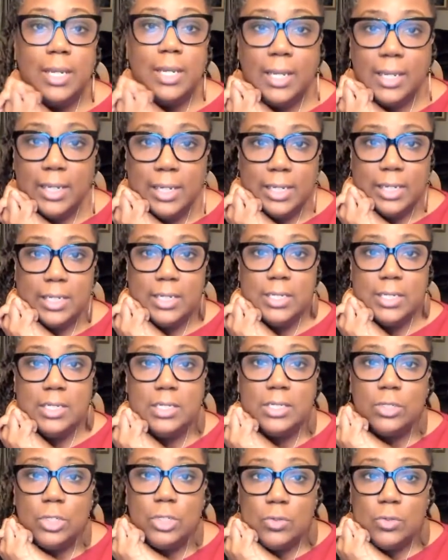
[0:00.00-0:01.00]

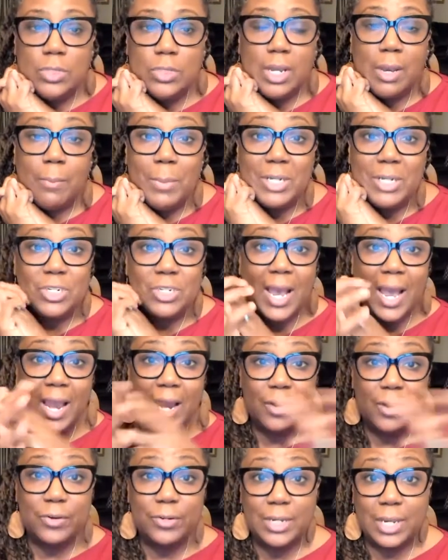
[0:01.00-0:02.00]
is using a much
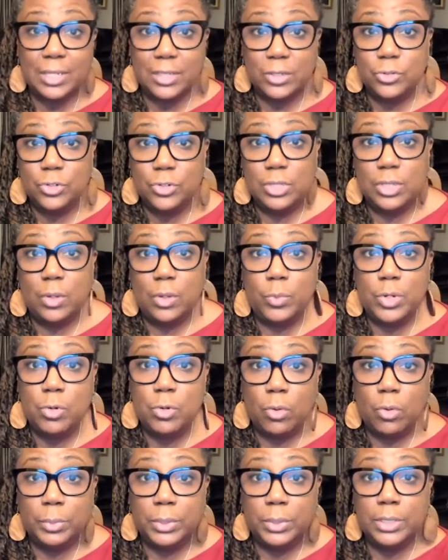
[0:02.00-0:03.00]
higher dilution than we
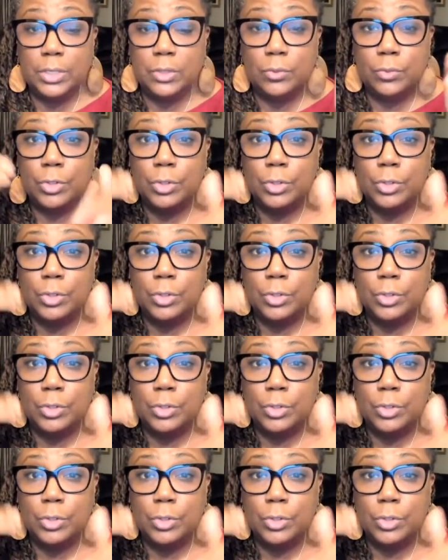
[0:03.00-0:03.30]
normally do.